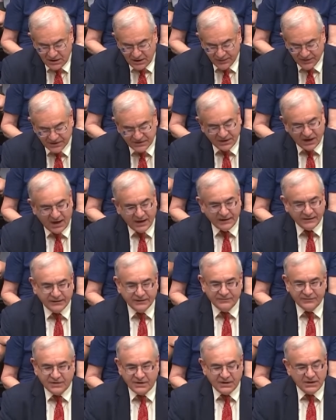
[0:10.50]
the title
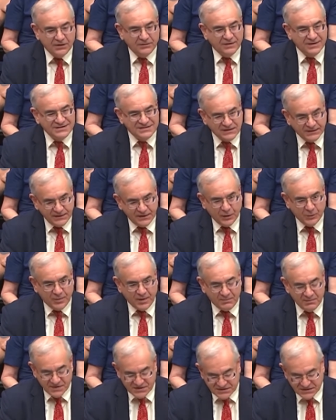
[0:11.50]
of the hearing is a little
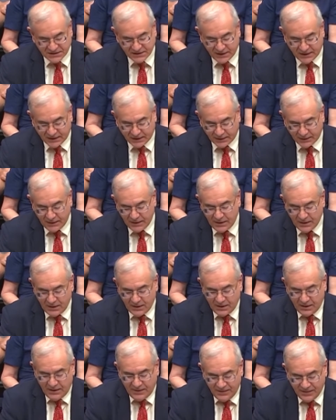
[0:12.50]
bit misleading.
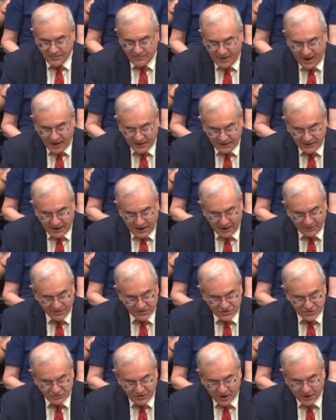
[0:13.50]
The
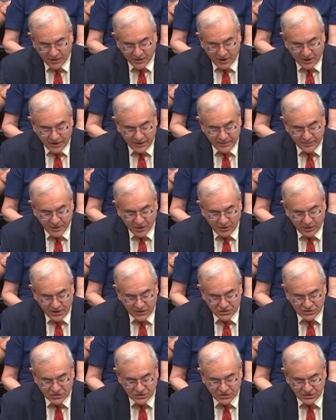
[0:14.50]
Biden-Harris record on
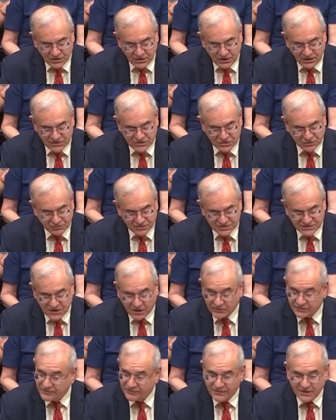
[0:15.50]
immigration is the
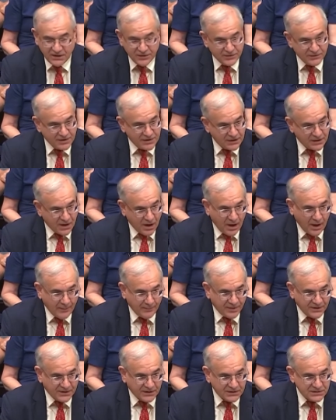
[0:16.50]
result of neither
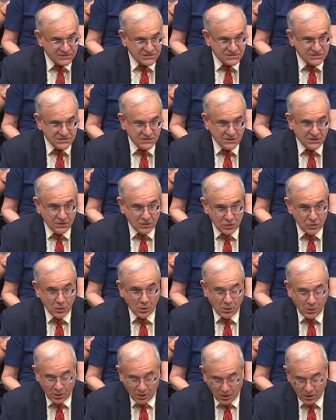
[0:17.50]
incompetence
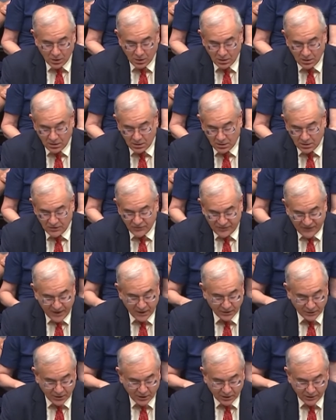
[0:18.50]
nor
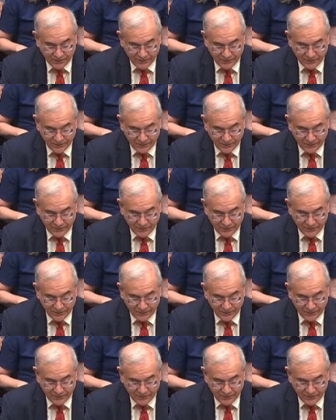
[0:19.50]
failure.